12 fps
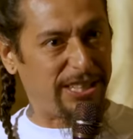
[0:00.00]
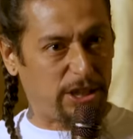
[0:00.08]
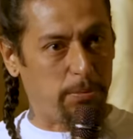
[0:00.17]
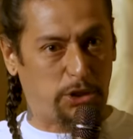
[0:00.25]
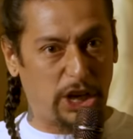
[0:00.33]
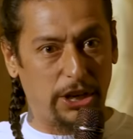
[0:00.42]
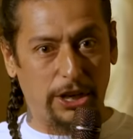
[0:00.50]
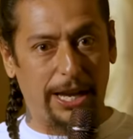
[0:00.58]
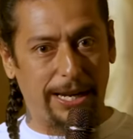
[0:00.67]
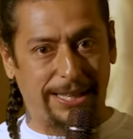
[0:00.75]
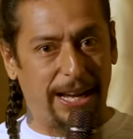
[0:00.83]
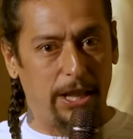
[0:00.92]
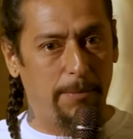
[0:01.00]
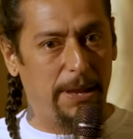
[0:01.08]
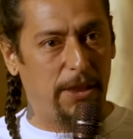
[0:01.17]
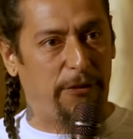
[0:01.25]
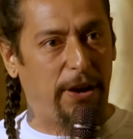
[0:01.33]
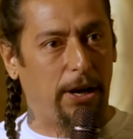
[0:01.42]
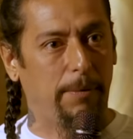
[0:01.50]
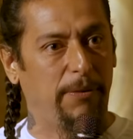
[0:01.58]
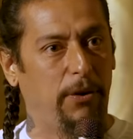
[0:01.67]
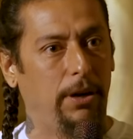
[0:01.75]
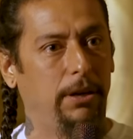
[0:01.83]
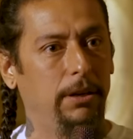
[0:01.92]
that's some shit you gotta tell a motherfucker
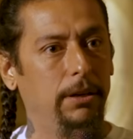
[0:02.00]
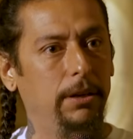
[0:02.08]
before.